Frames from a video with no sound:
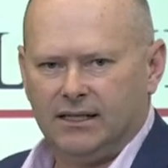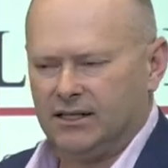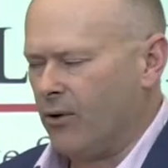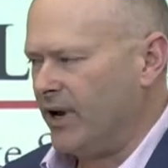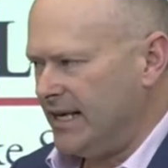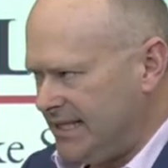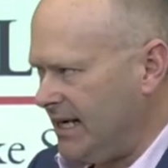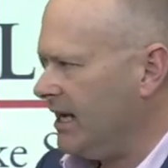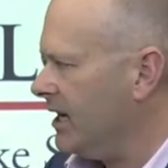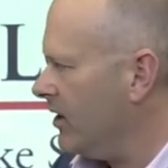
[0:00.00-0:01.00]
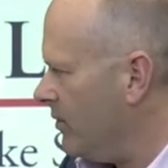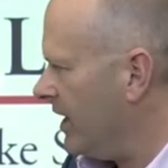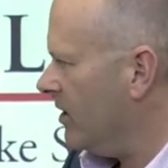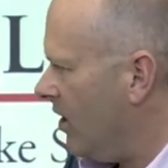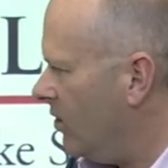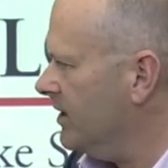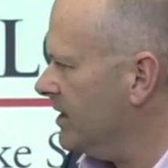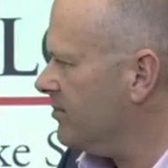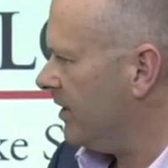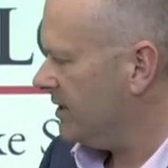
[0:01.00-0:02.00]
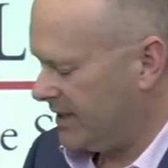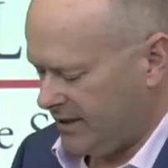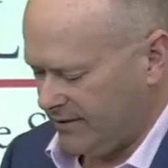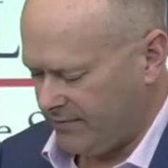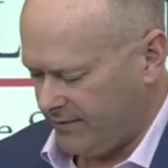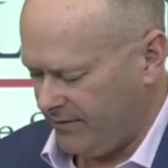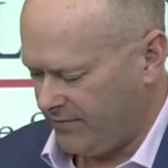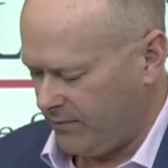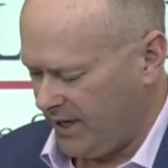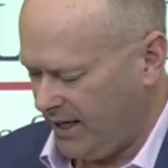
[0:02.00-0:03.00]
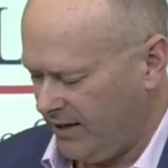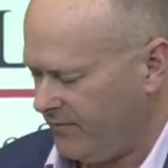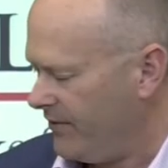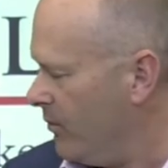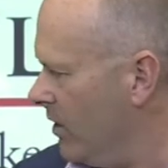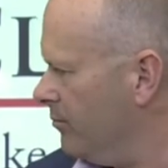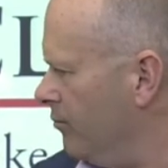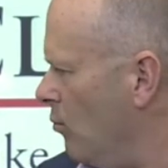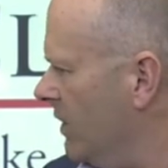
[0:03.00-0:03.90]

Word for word: So we can sit here and we can hold these projects if, if, we, if we want,